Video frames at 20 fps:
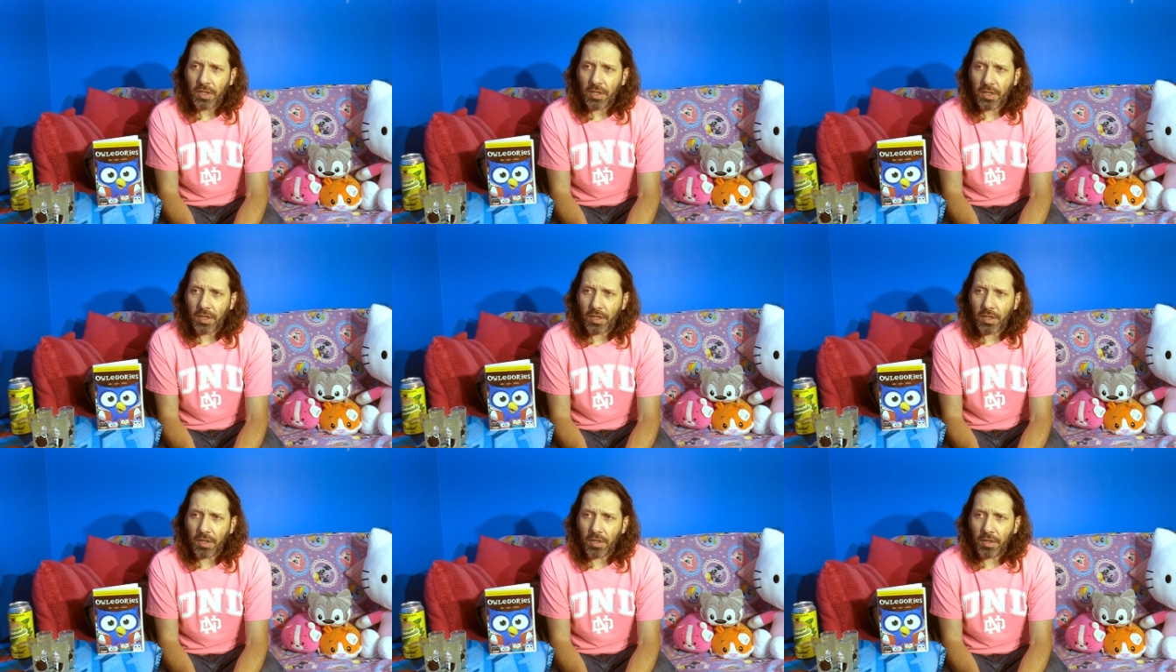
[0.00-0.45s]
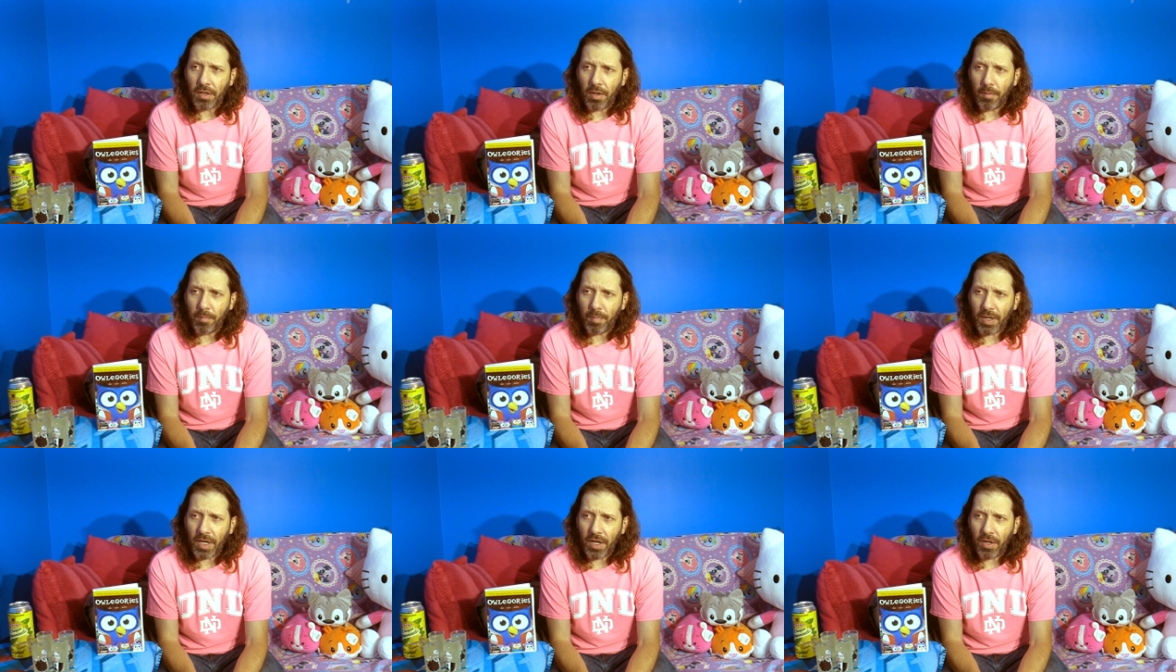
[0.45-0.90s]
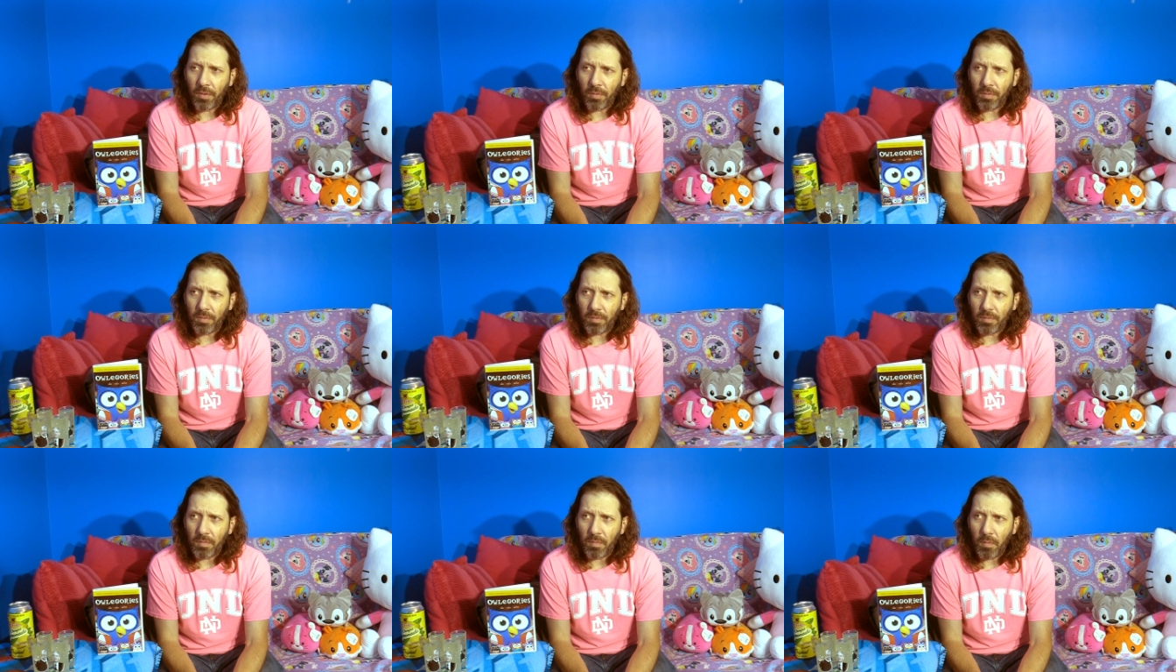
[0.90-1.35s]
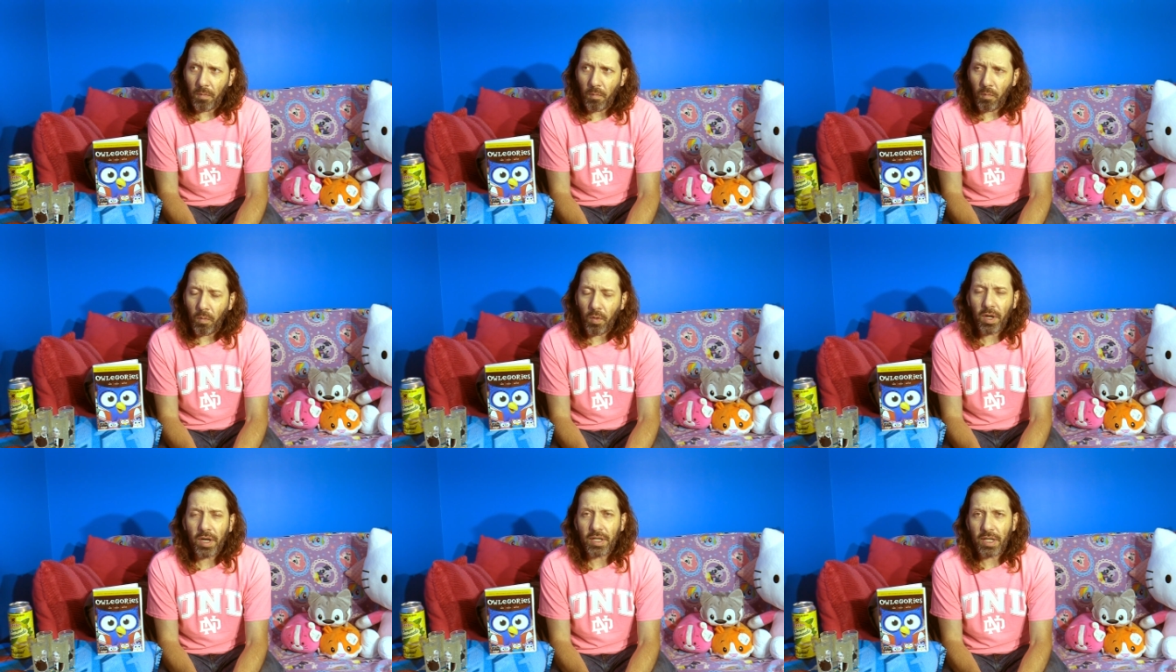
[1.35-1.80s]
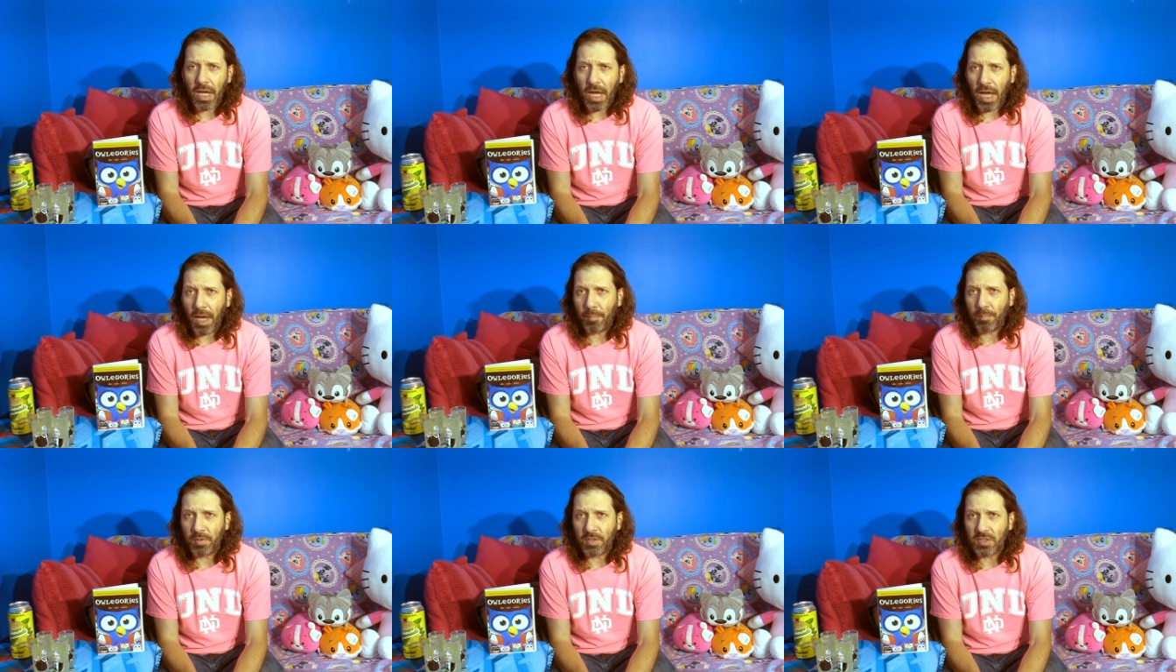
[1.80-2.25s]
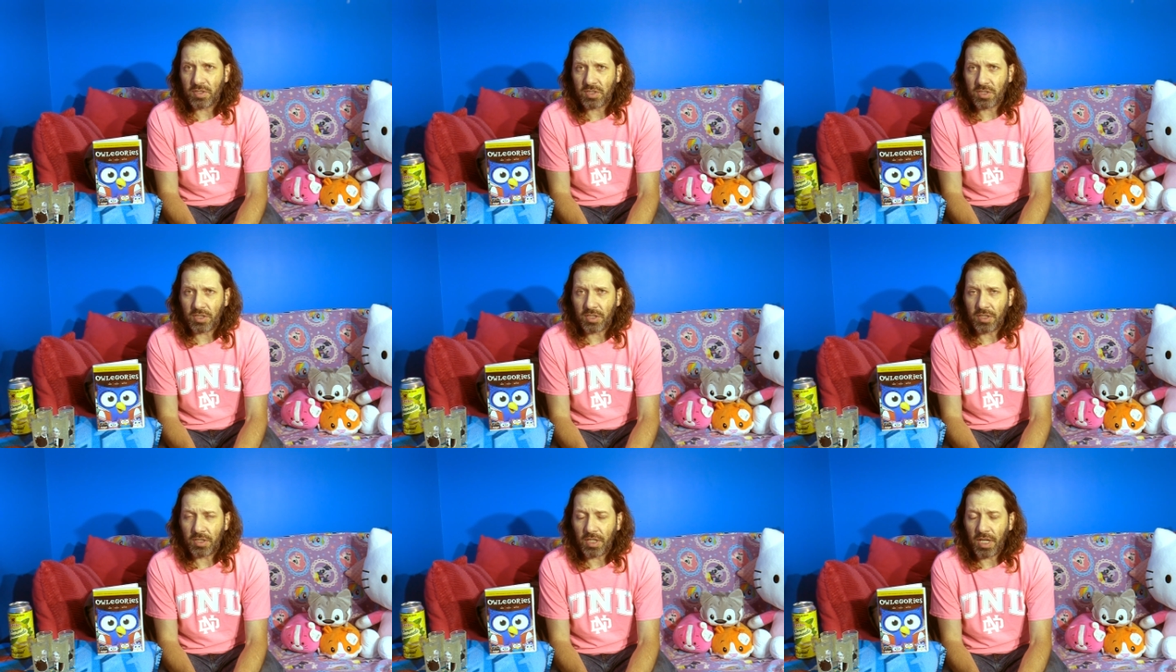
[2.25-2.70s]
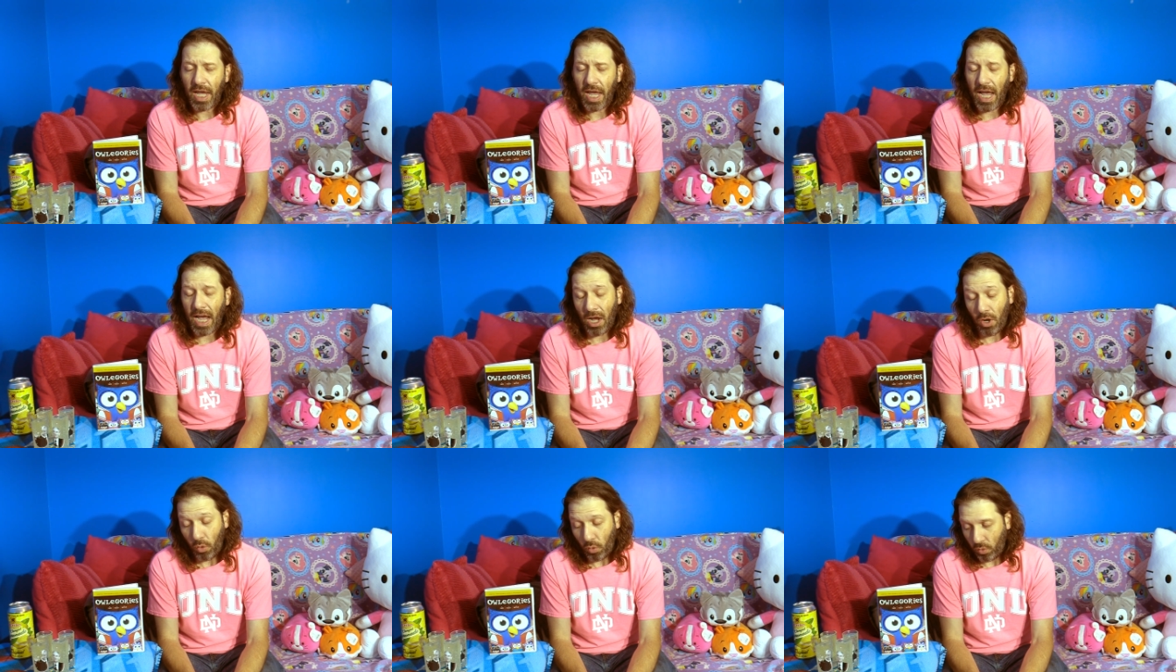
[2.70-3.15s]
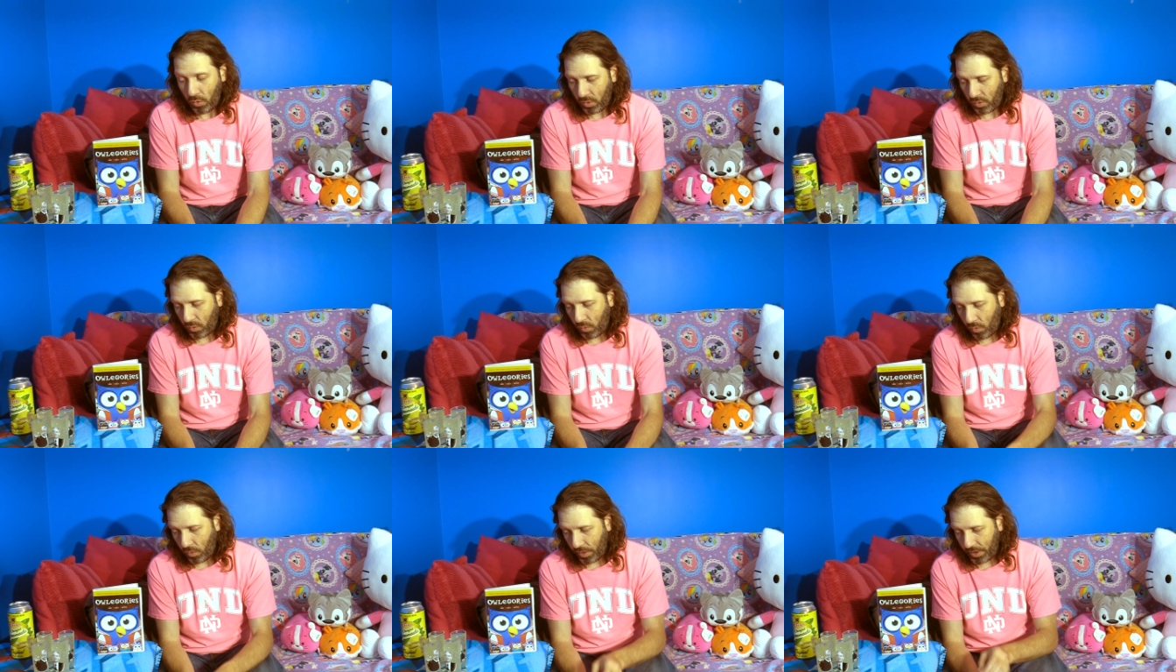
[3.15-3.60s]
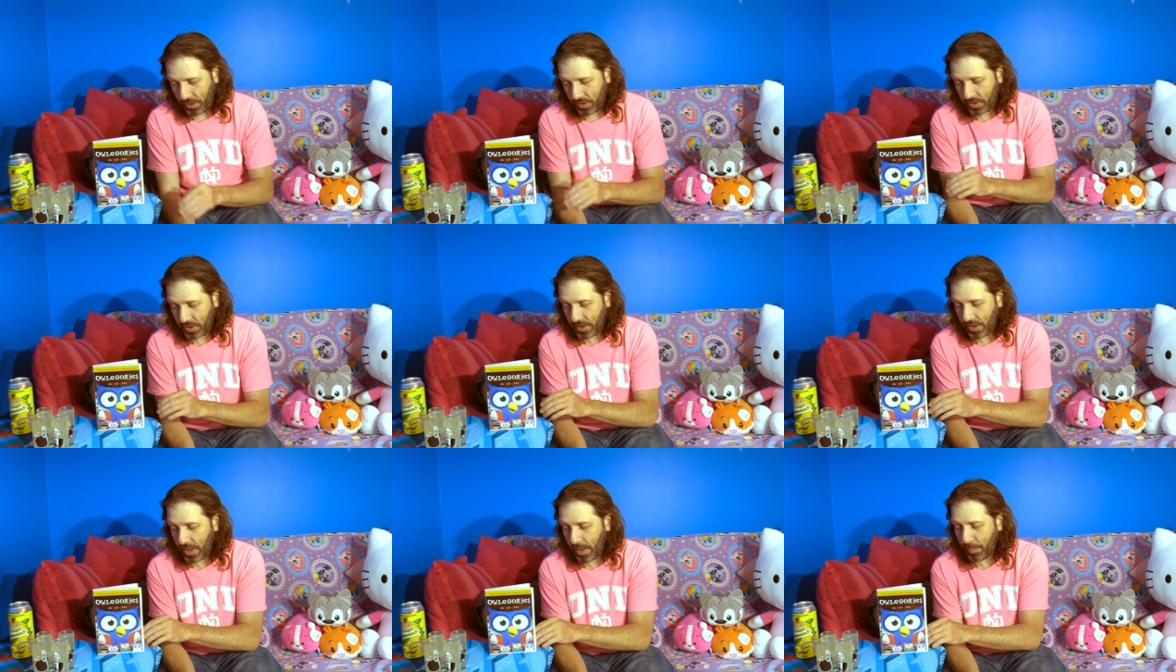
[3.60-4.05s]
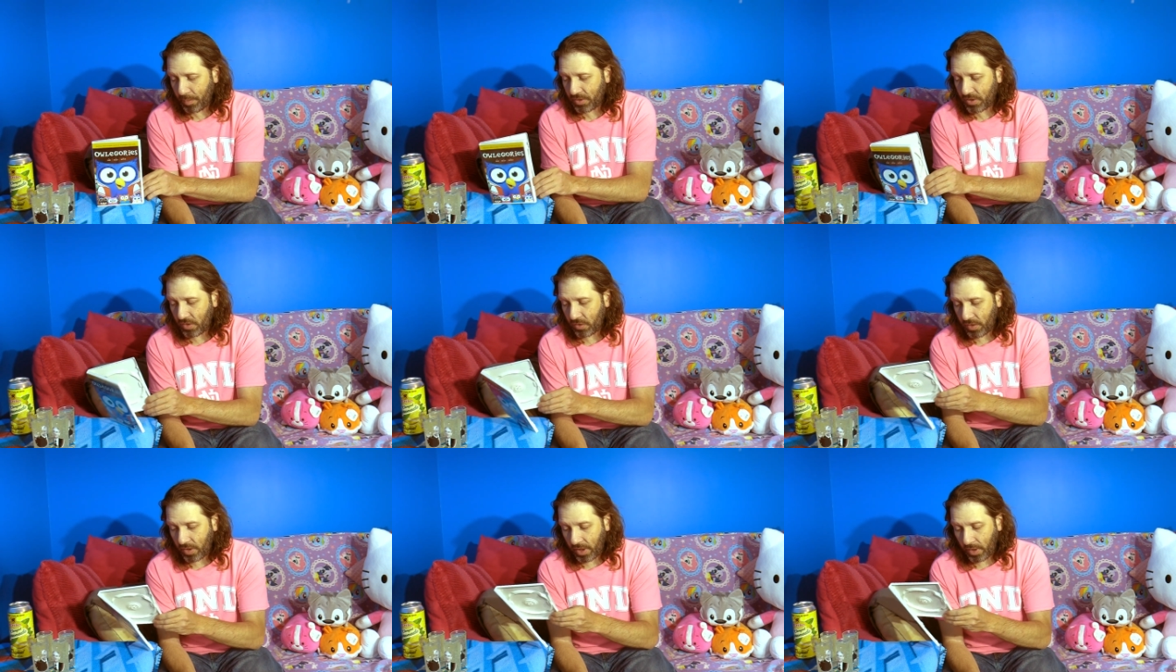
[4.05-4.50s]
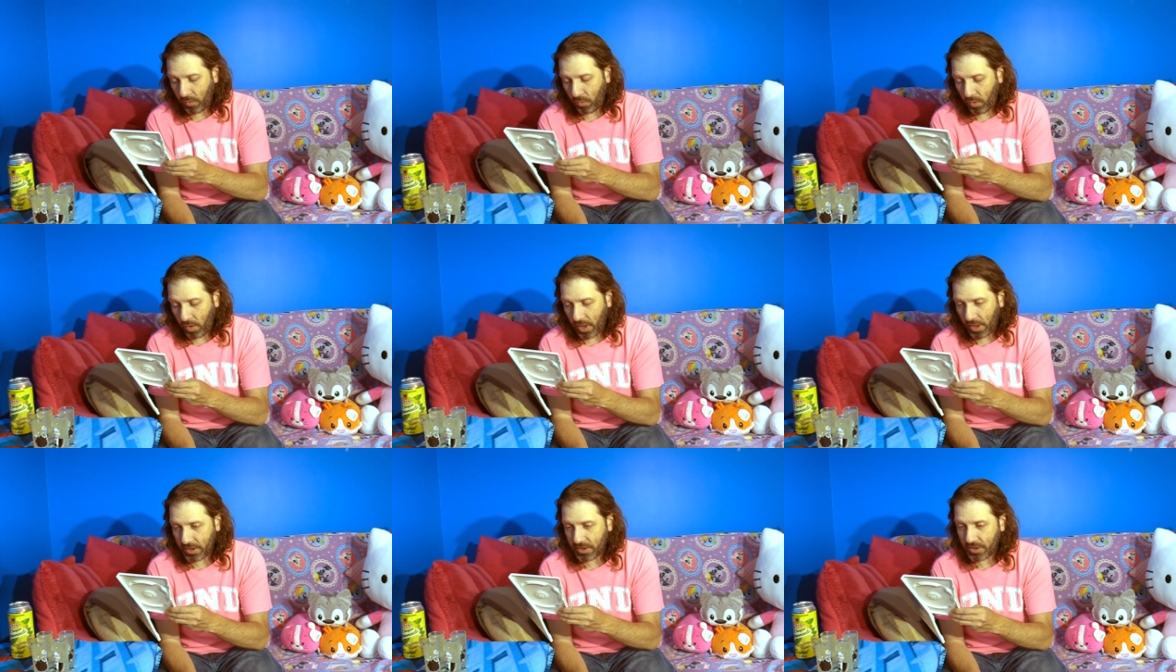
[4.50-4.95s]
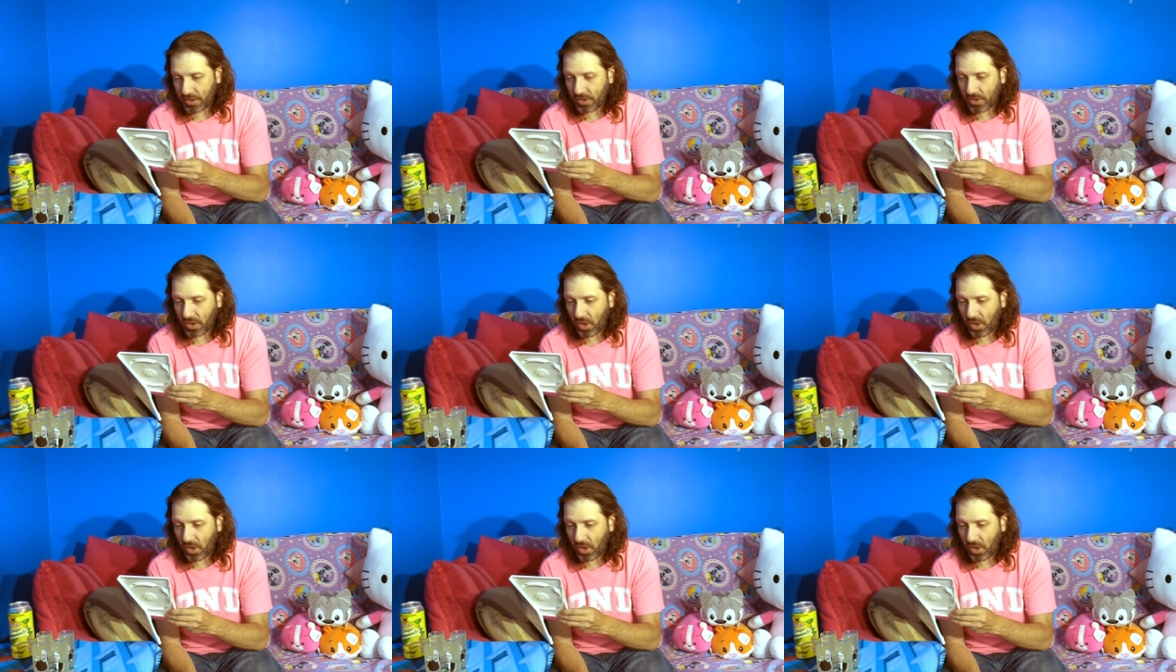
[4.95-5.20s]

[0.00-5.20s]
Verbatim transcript: uh, about what happens in Owlegories. And the episode that I watched is